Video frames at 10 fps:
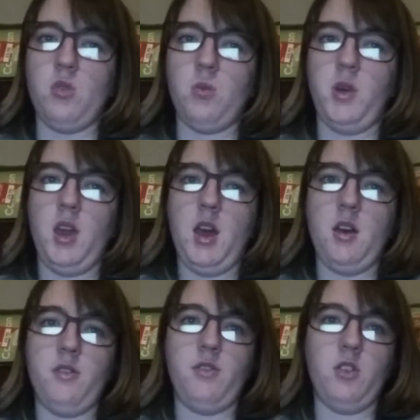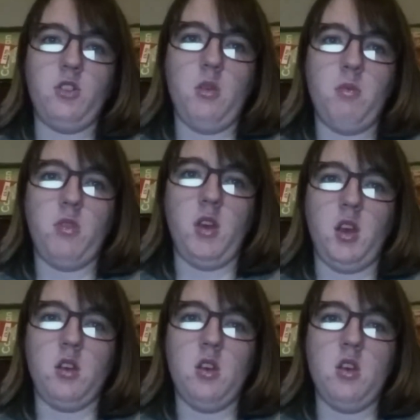we have
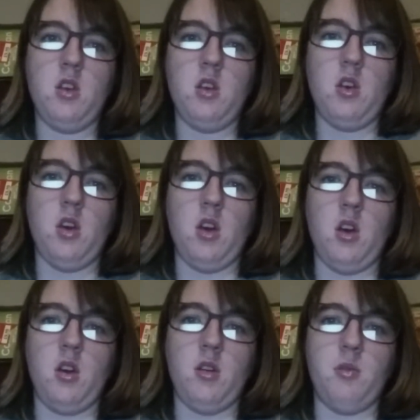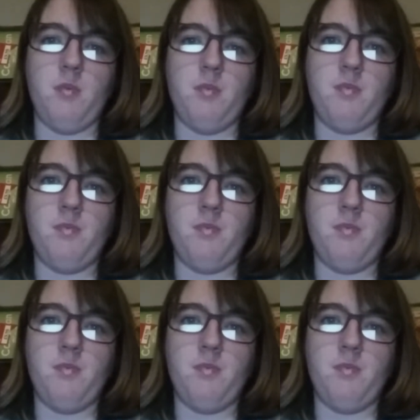something well,